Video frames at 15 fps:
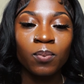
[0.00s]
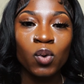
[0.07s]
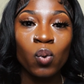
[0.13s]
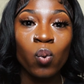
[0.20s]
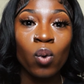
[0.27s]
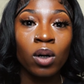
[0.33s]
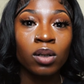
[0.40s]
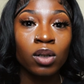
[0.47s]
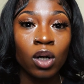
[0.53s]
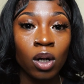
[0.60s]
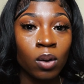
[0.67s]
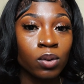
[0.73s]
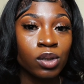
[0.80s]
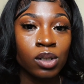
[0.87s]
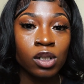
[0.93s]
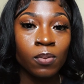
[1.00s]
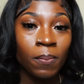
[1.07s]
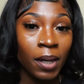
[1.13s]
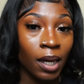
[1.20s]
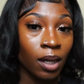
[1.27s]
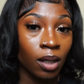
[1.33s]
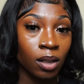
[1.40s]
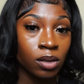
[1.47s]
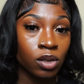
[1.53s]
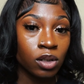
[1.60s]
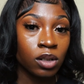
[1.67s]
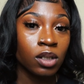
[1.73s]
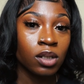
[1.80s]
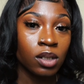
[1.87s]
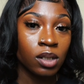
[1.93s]
one coach's page
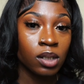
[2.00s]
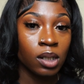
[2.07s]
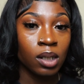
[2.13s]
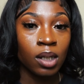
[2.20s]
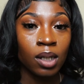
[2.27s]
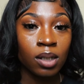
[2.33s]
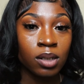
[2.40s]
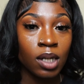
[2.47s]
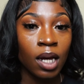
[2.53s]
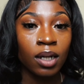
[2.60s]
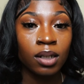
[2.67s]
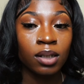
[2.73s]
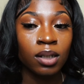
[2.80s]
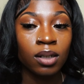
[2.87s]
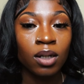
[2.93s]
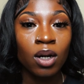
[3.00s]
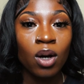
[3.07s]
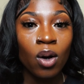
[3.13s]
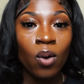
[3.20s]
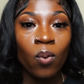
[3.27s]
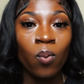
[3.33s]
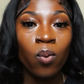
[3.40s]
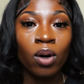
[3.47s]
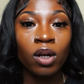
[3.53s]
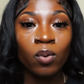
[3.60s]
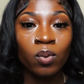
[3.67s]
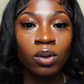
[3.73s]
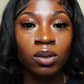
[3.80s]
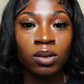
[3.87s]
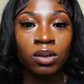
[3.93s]
to see exactly what it
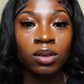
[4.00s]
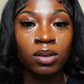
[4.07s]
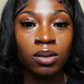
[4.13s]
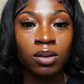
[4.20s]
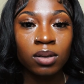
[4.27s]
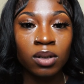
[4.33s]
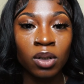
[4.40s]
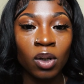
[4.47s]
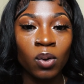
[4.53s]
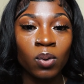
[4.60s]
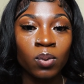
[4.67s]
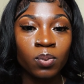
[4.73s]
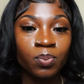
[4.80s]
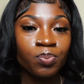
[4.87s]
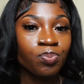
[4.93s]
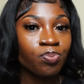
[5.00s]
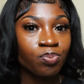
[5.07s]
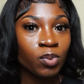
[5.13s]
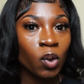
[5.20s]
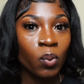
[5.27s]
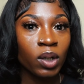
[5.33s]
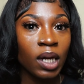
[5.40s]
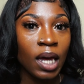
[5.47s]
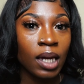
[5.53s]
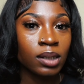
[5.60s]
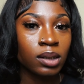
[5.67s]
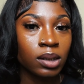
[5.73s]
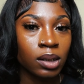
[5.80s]
was, what it had